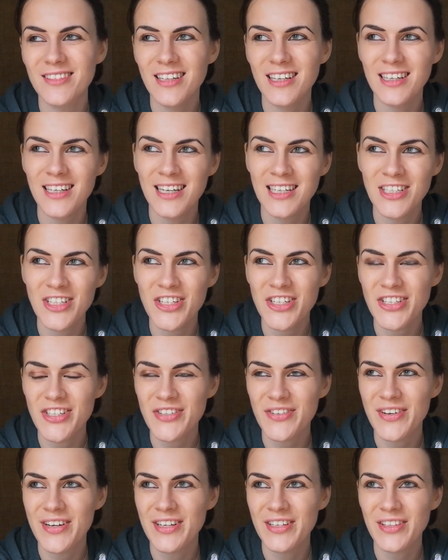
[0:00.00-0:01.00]
anxious
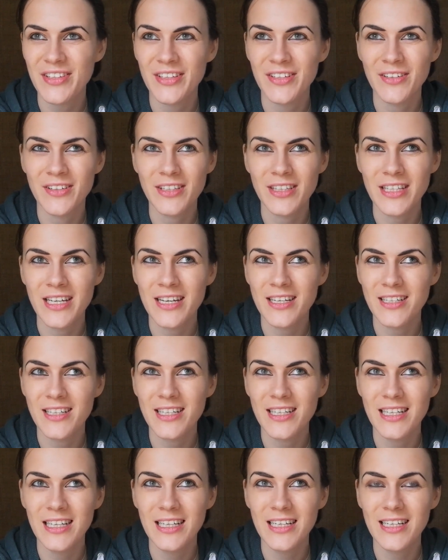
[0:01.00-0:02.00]
or anything like that,
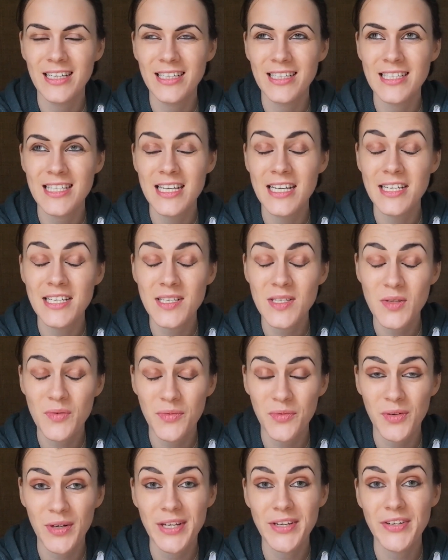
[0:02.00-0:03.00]
it is a
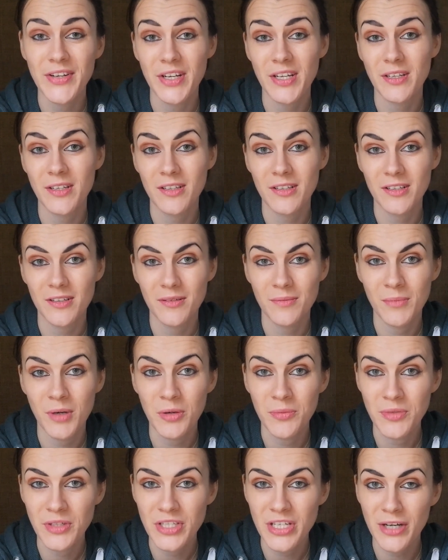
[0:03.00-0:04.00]
fleeting moment.